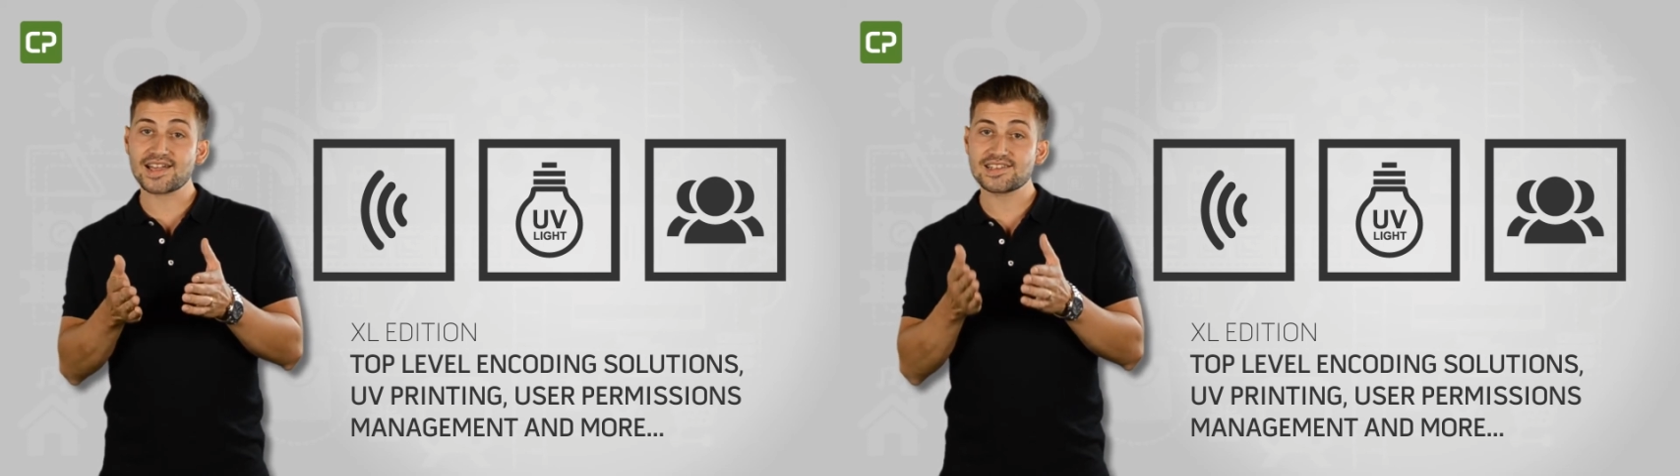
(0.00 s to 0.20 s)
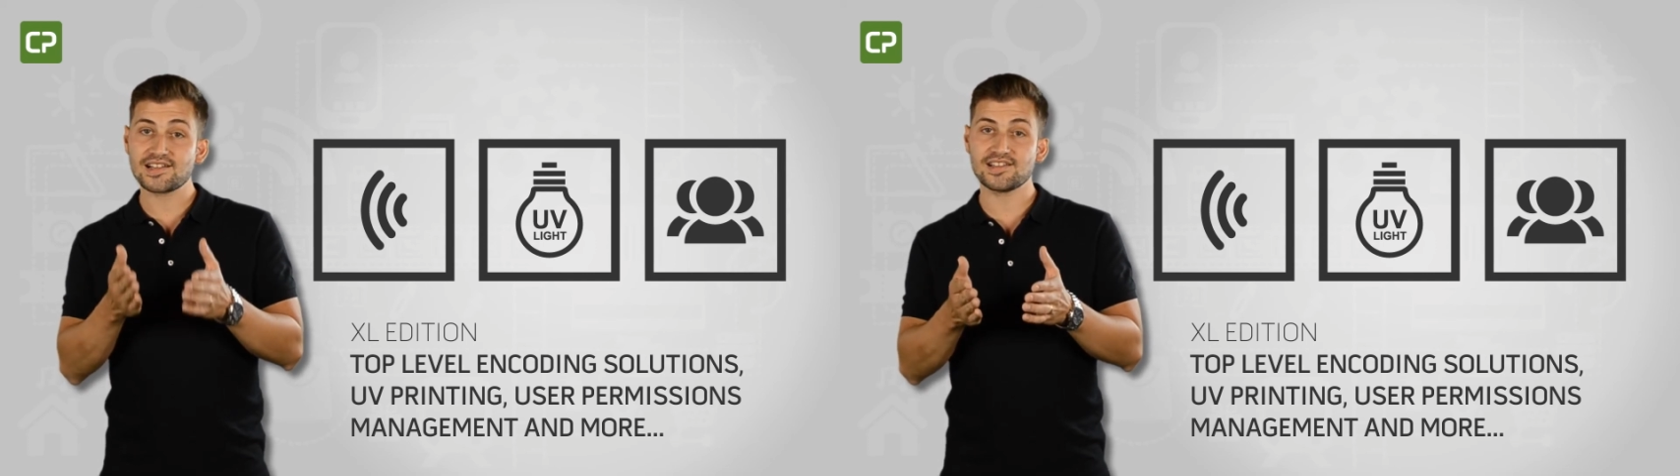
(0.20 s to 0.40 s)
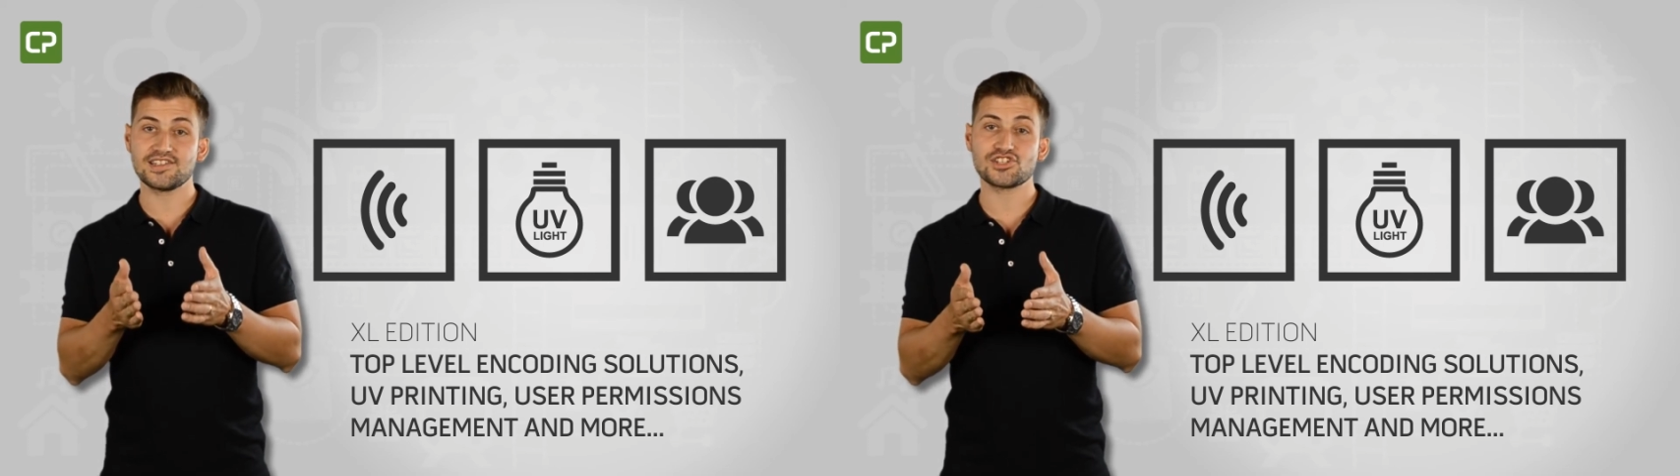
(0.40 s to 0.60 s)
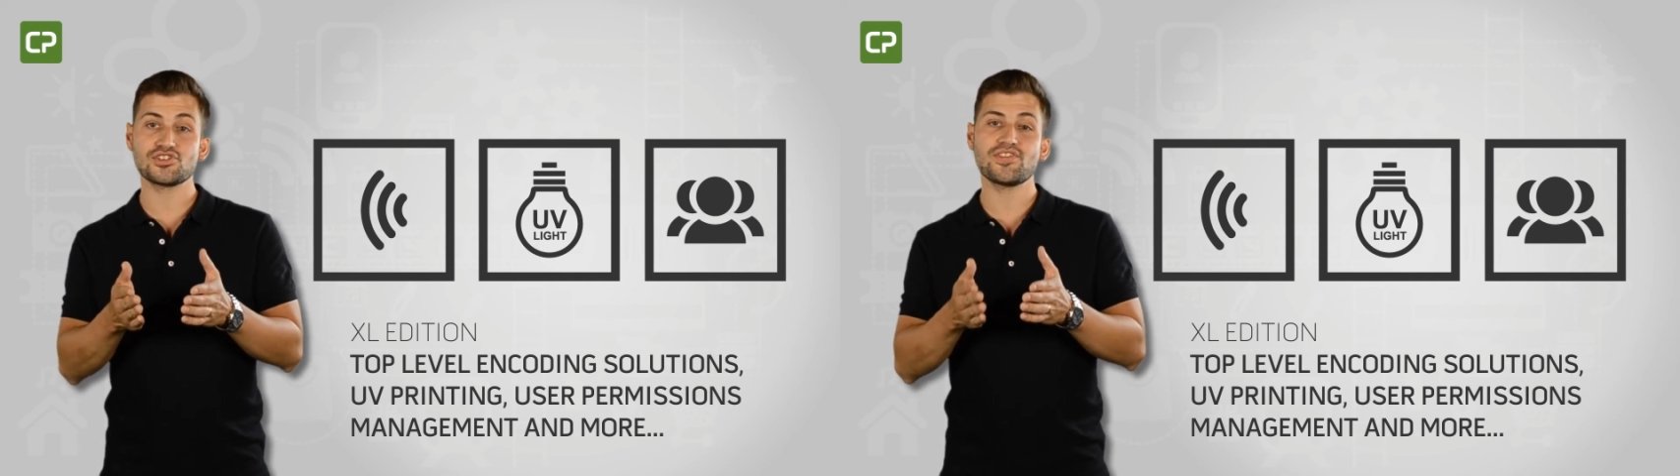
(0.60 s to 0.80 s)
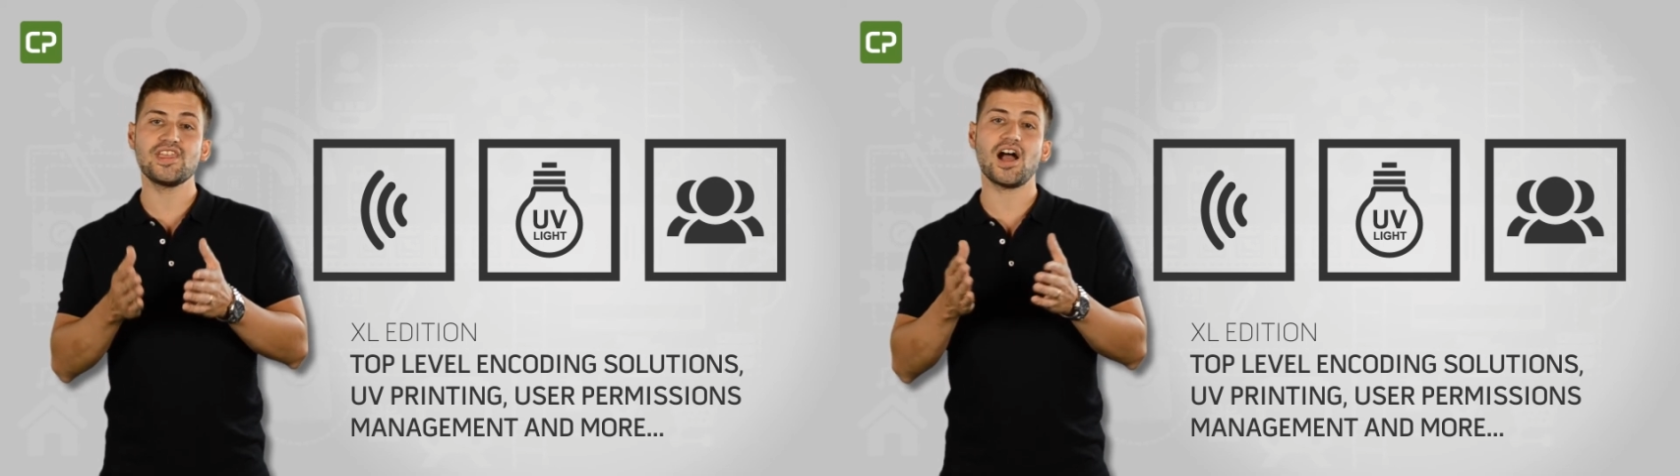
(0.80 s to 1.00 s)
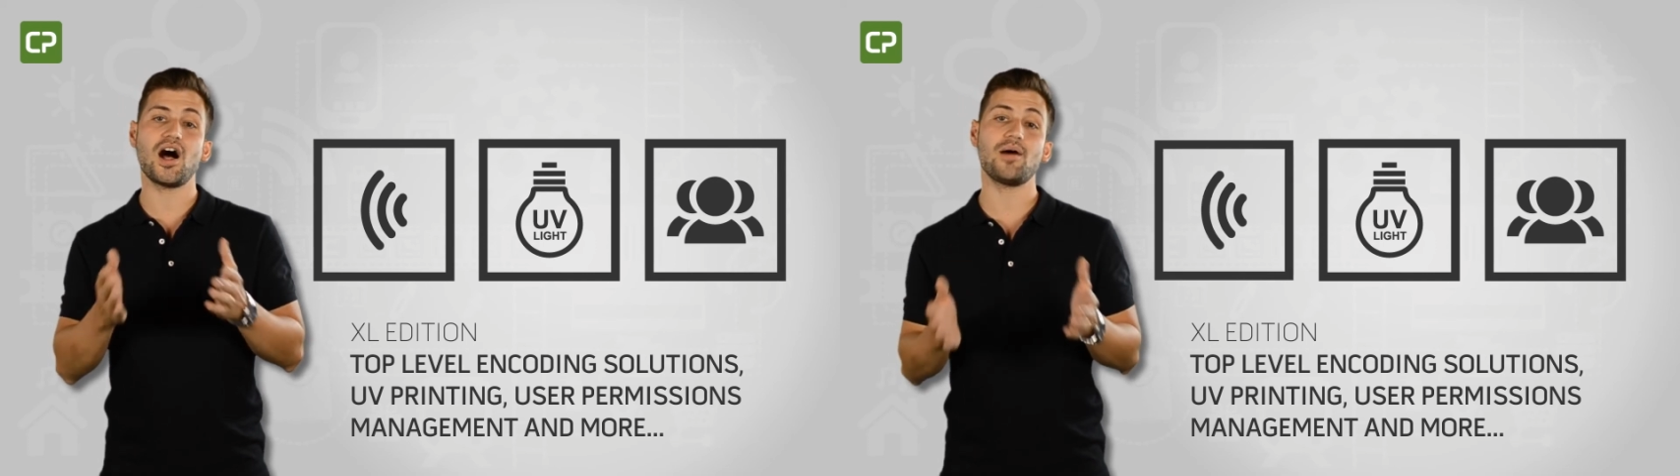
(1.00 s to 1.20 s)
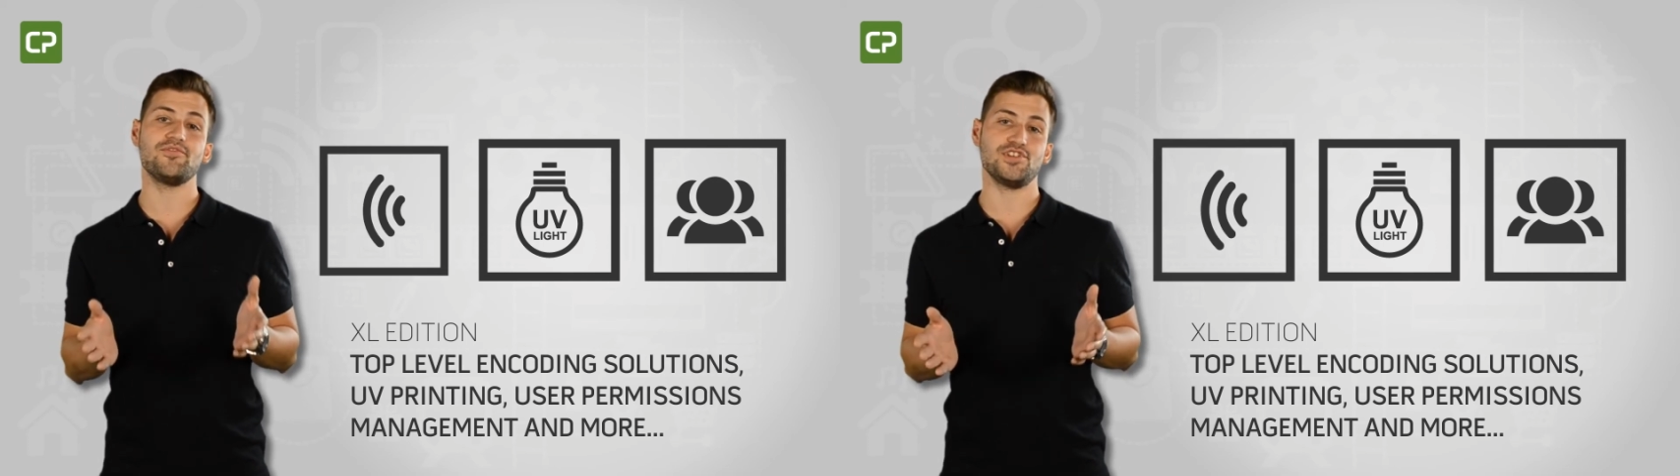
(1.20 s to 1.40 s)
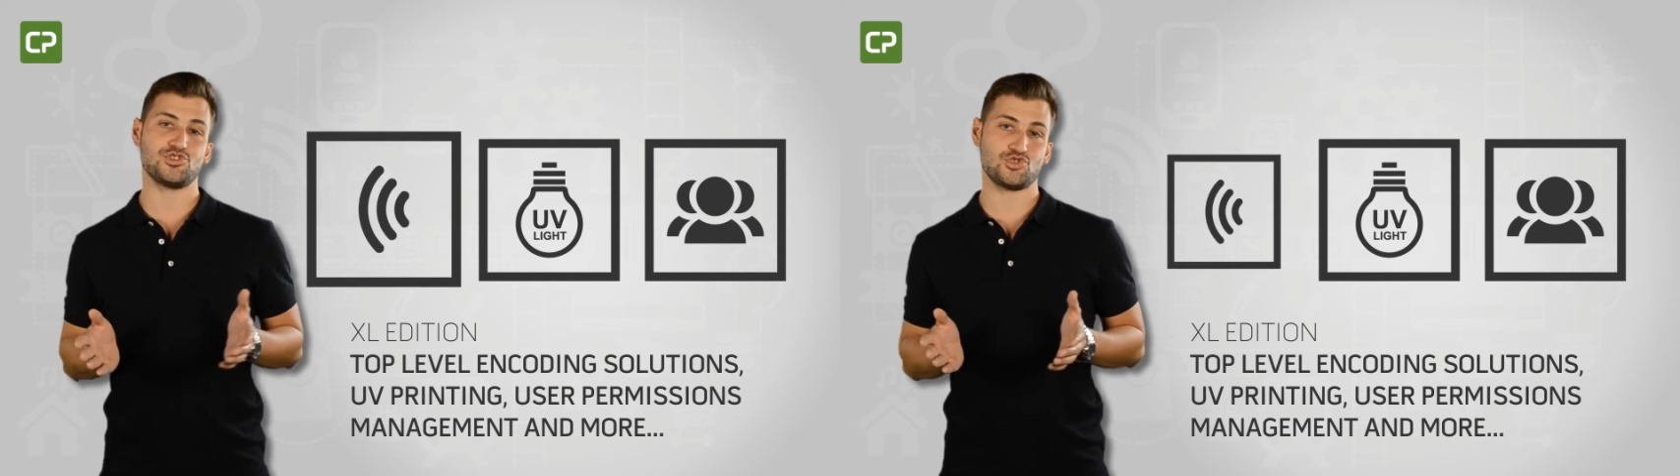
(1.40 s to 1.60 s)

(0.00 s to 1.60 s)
XL Edition the obvious